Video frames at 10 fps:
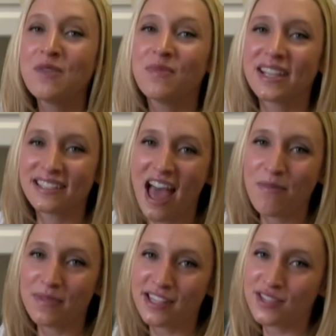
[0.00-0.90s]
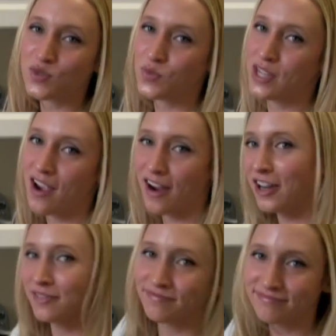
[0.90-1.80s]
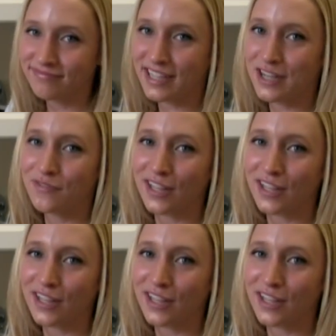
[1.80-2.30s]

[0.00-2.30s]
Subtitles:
because that means we are in